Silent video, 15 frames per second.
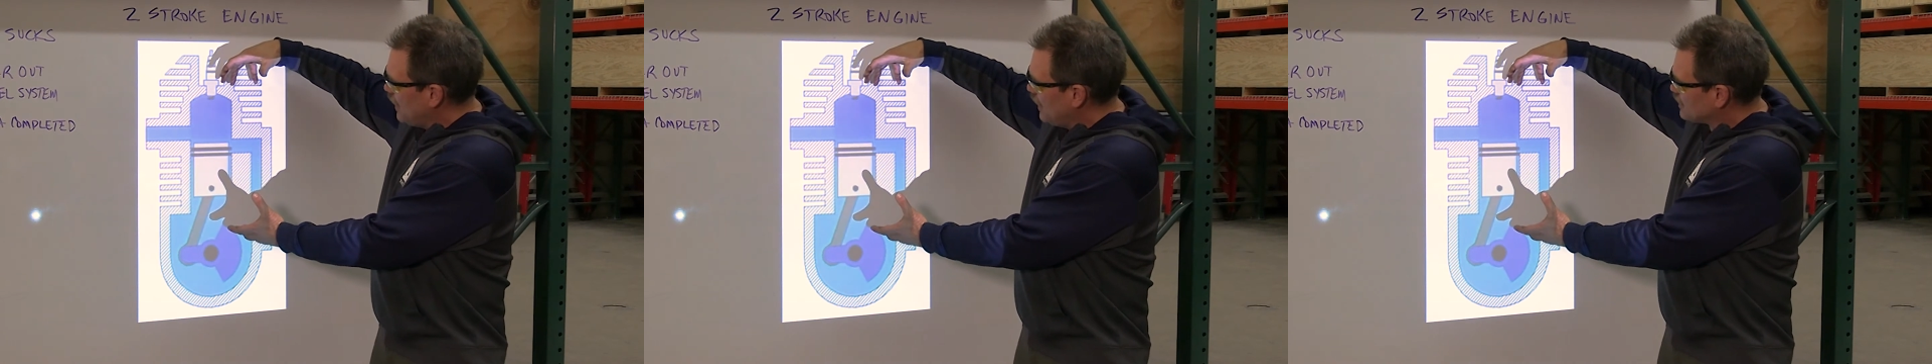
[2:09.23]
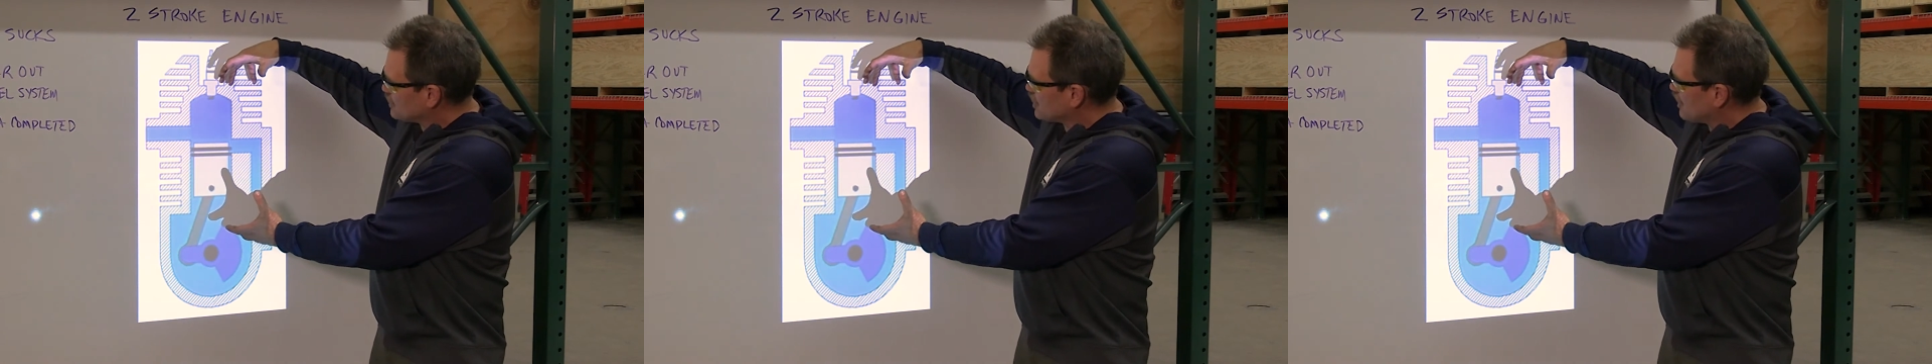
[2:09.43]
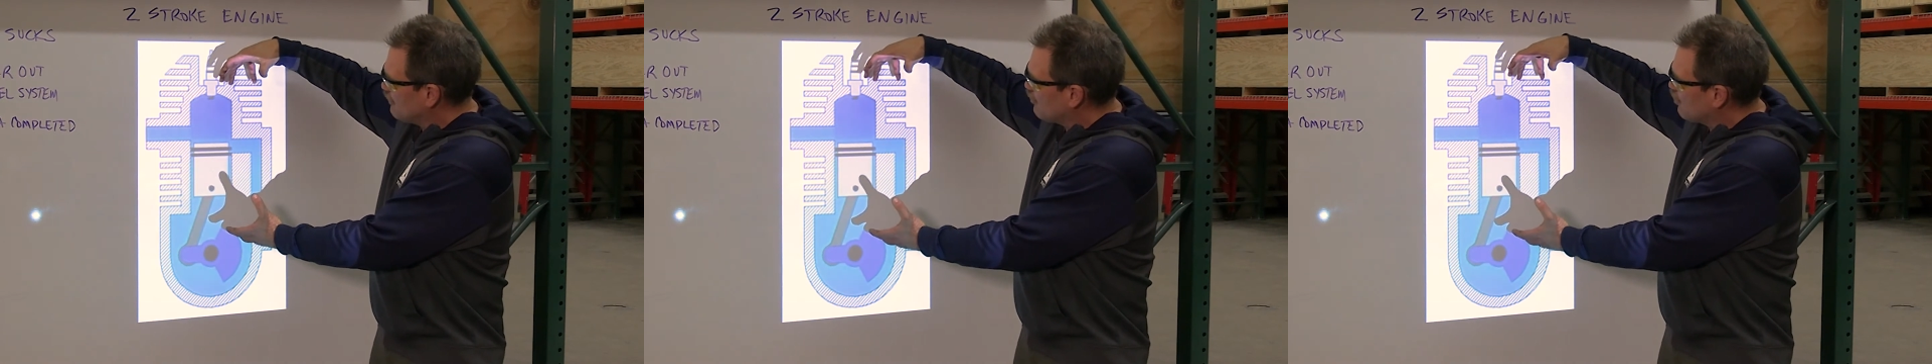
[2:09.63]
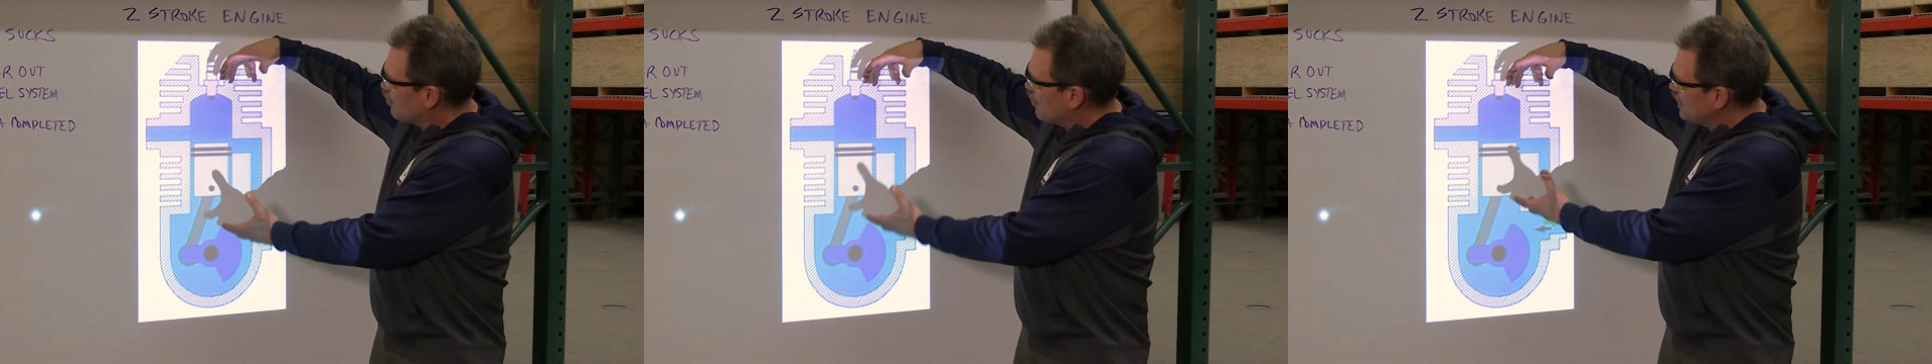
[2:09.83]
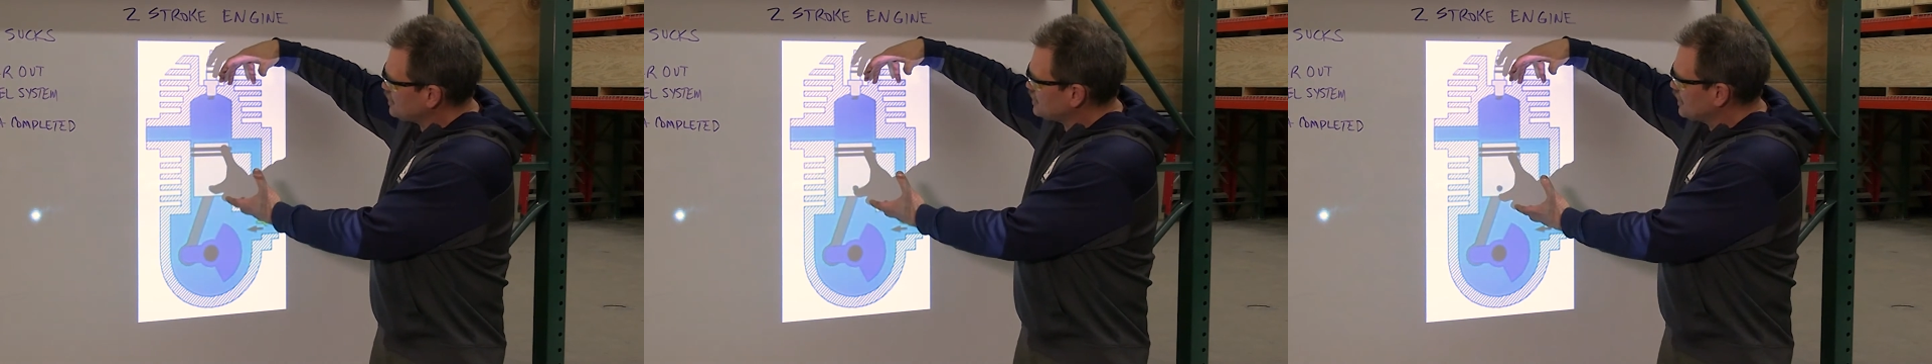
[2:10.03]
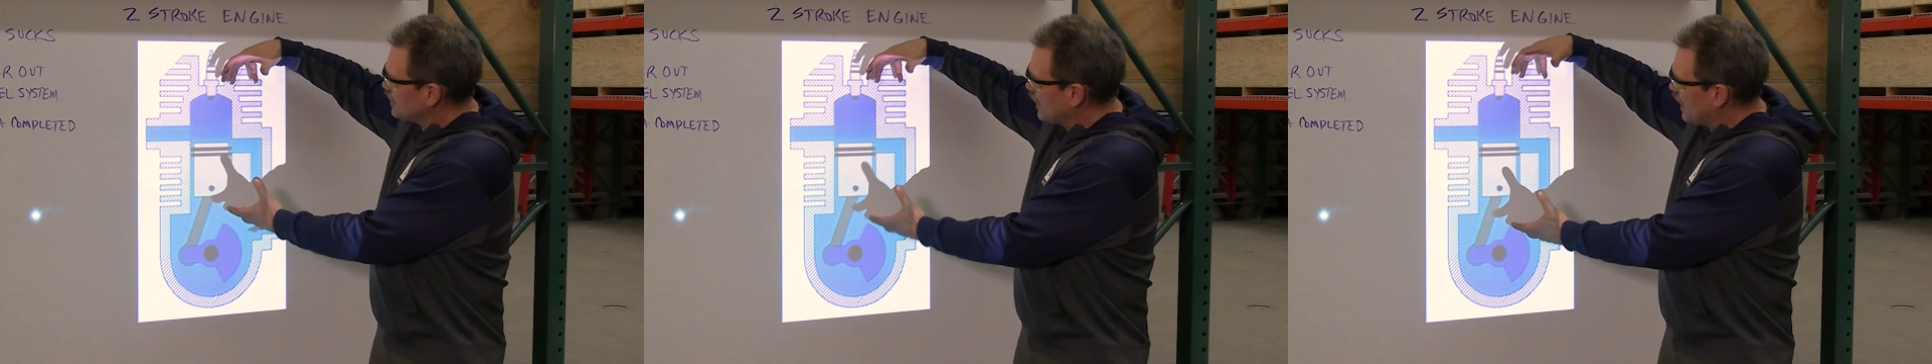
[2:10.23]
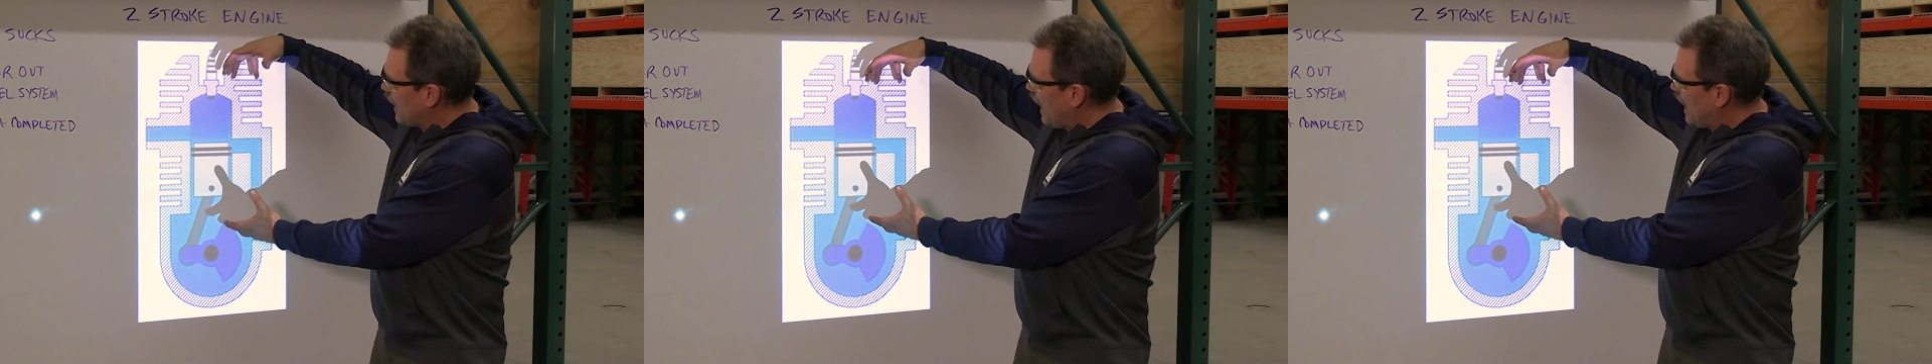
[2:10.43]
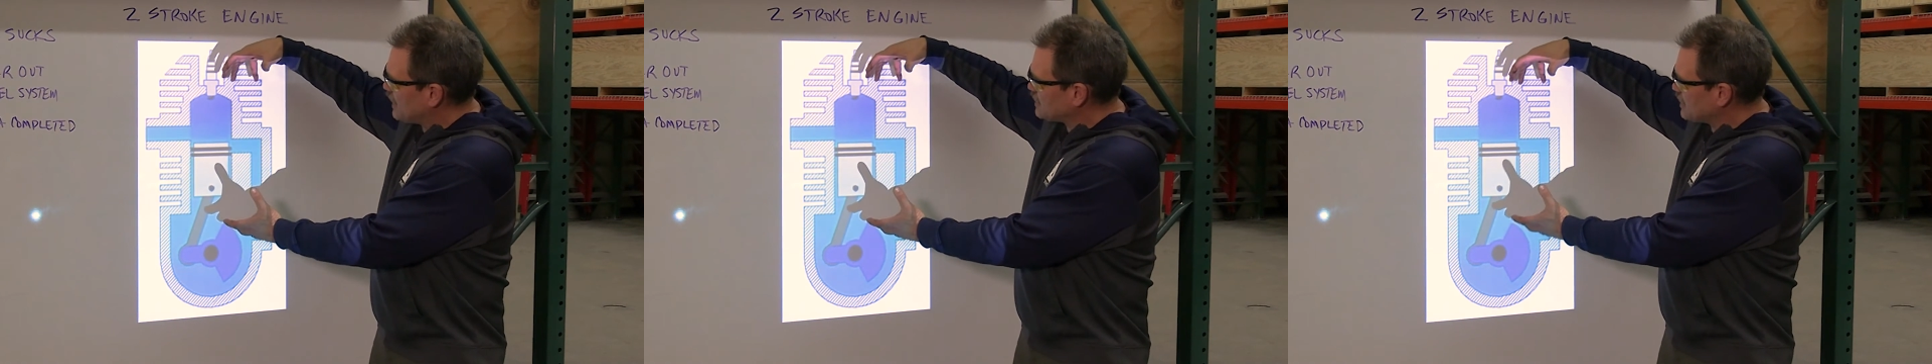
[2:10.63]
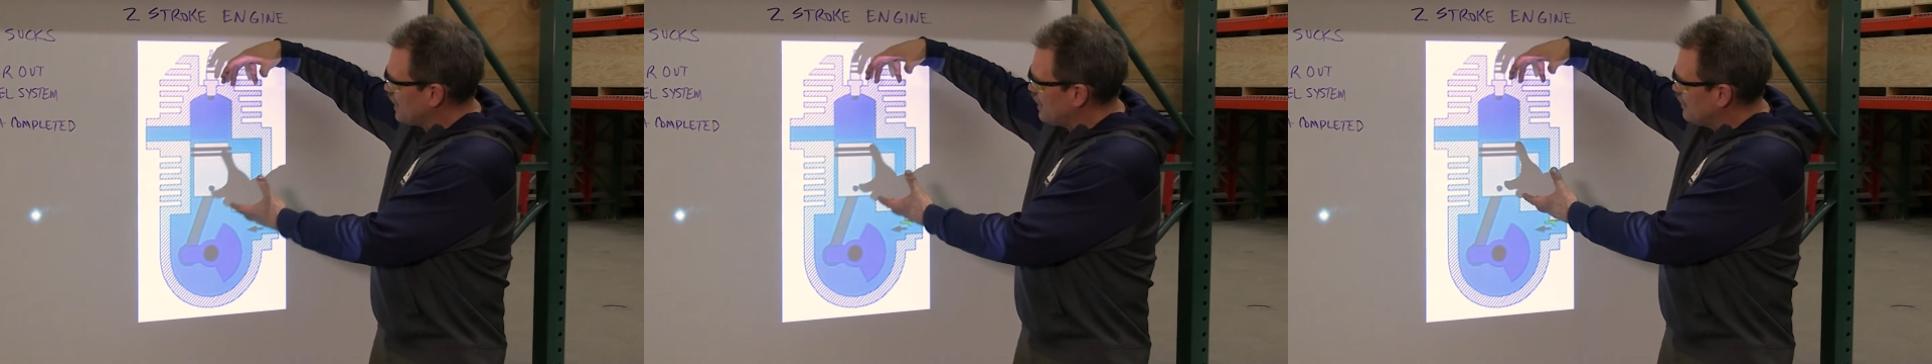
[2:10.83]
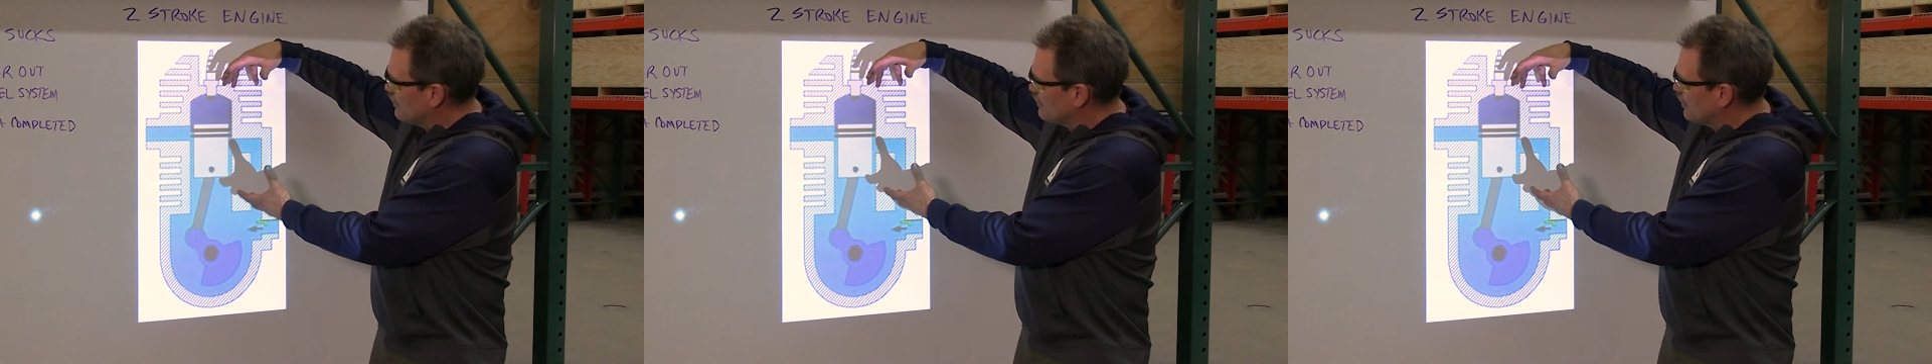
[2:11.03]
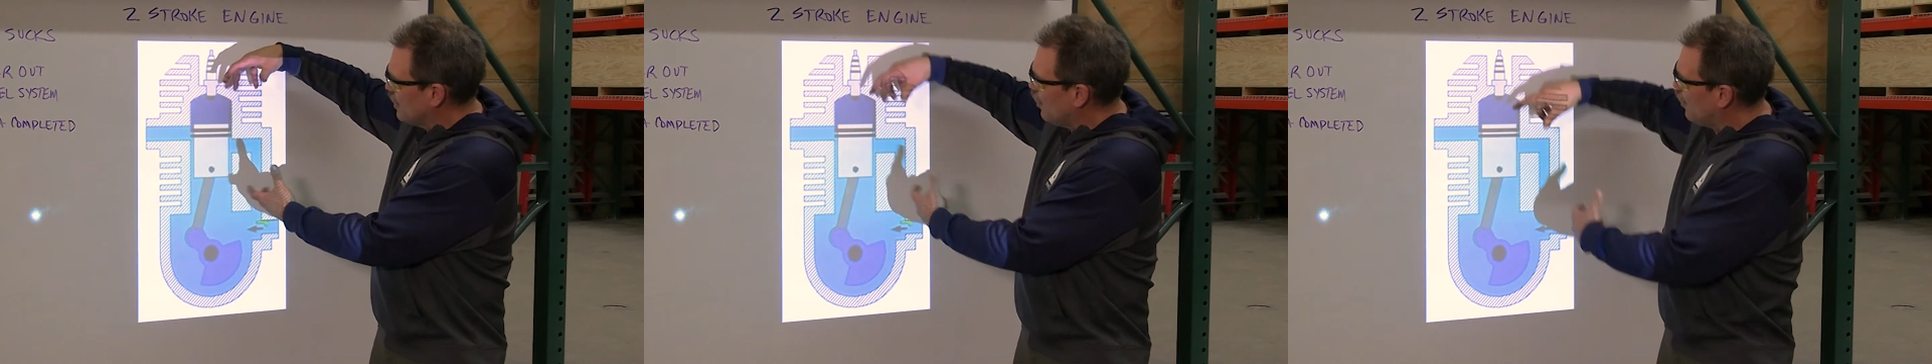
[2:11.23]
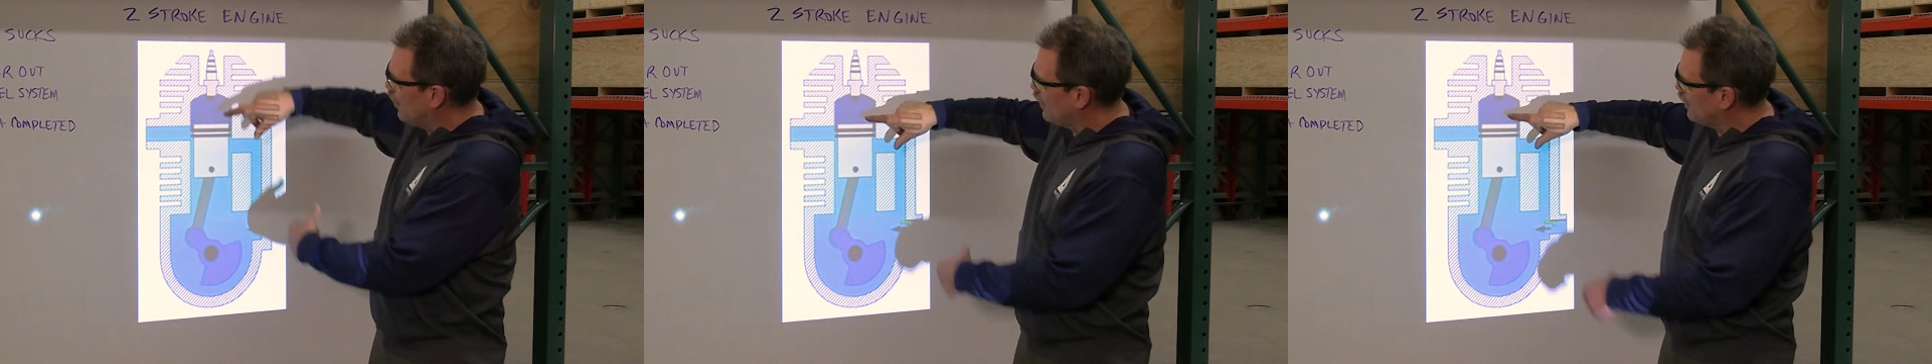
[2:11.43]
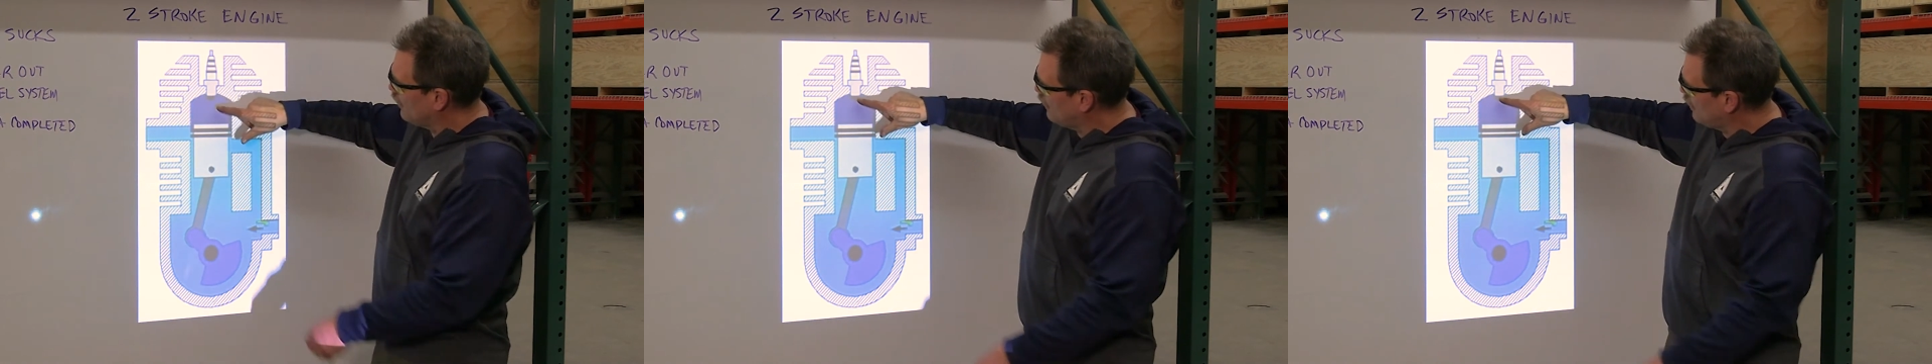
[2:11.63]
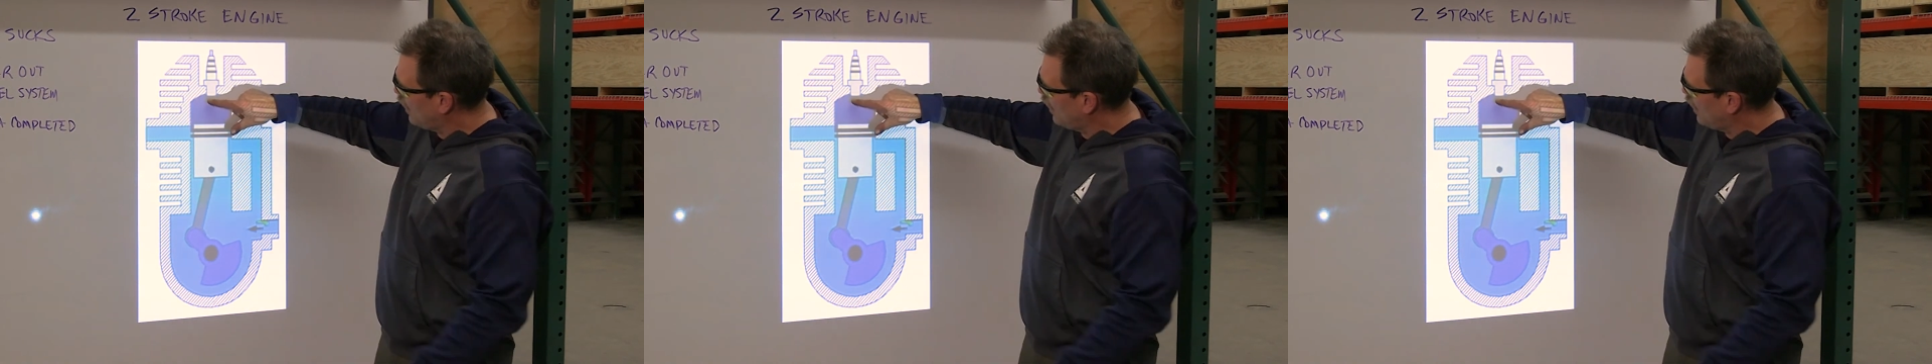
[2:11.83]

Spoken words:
It's compressing the gas, air, and the oil